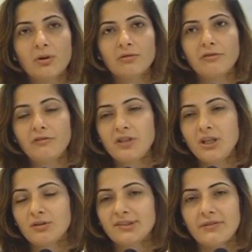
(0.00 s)
about
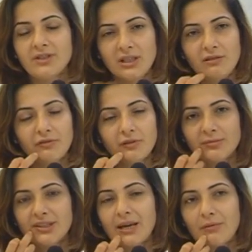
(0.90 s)
15 or 17
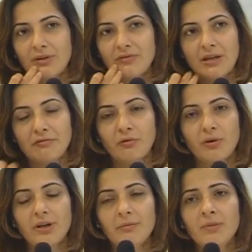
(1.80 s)
films that I would have done
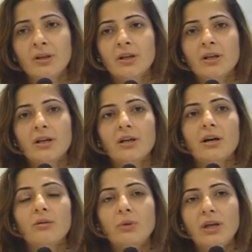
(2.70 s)
for him,
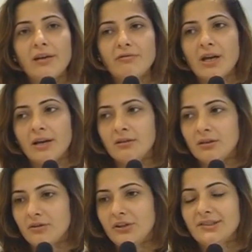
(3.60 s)
we have done
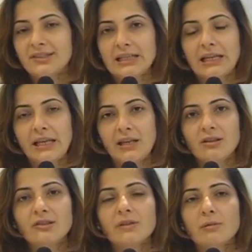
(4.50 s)
recently
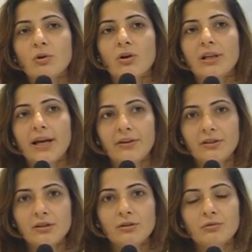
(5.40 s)
this film called
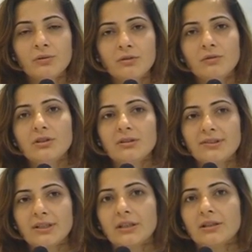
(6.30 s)
Erum, which
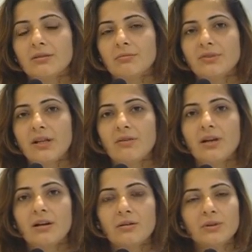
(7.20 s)
is Selva
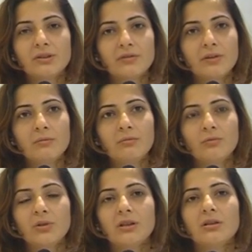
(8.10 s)
Raghavan's film
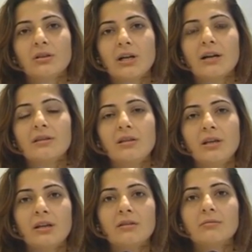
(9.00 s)
with
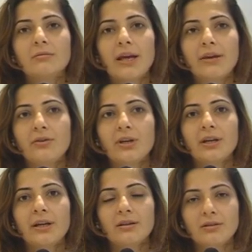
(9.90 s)
Karthi and Andrea
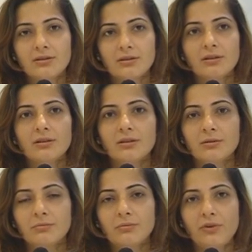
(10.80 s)
and
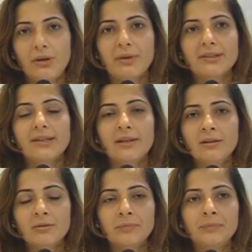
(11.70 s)
Reema Sen.